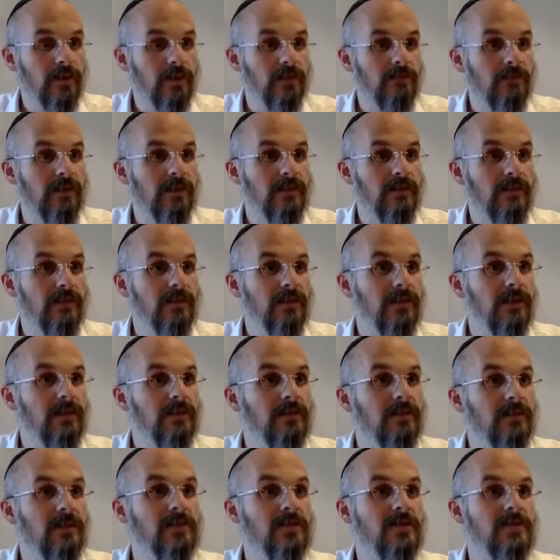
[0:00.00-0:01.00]
right?
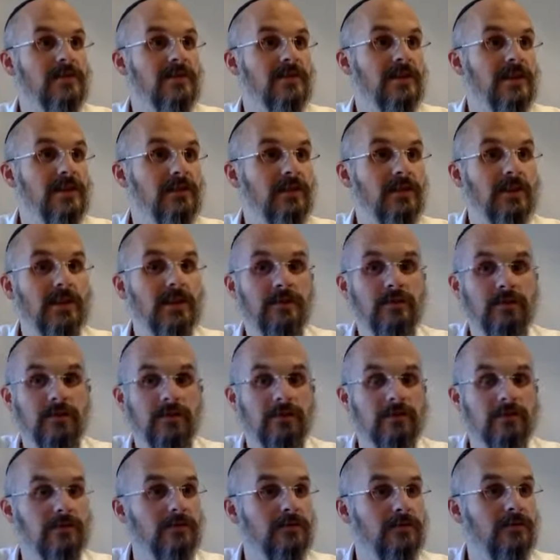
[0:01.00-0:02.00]
Not just to give a gift
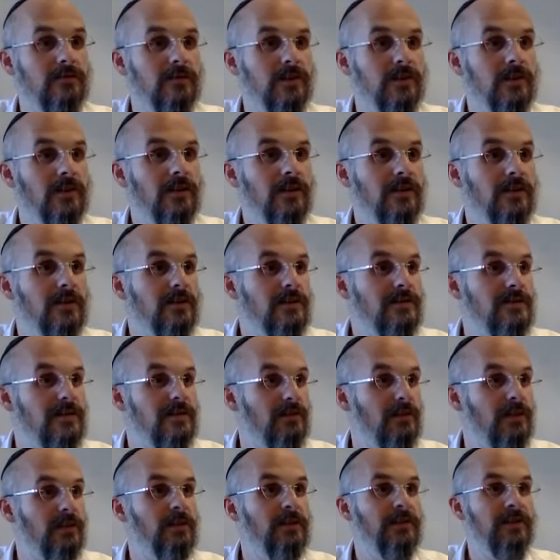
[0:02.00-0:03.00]
to
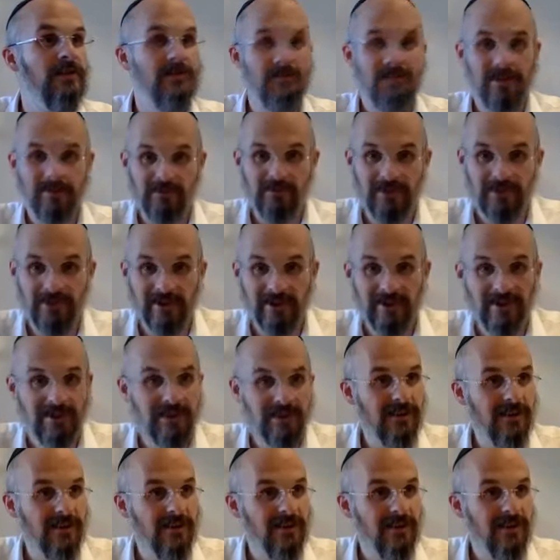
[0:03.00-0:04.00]
somebody, but to, like, but like,
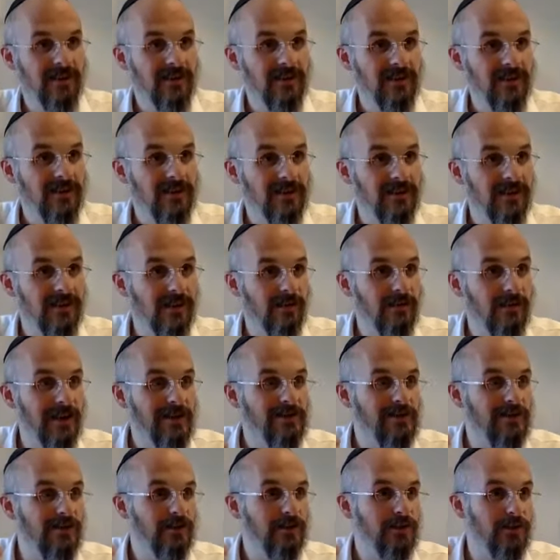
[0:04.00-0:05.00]
like
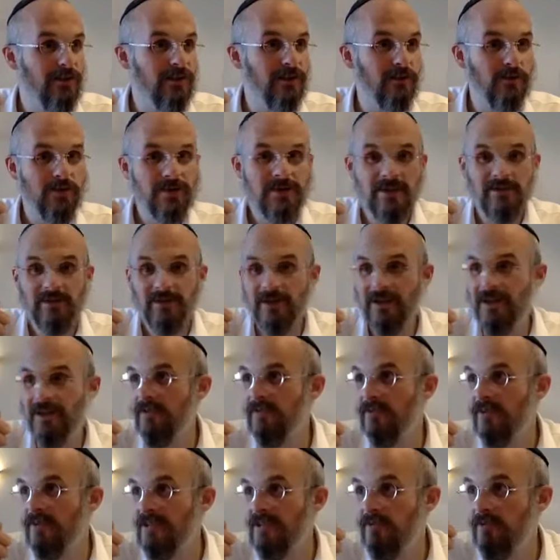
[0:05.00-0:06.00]
imagine your tefillin was giving a
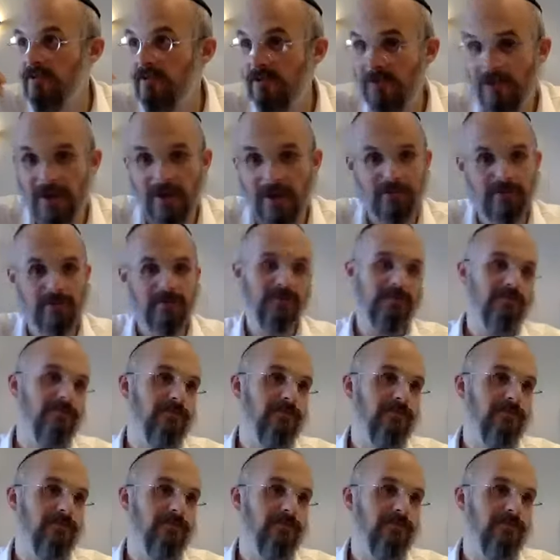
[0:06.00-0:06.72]
gift to someone you loved.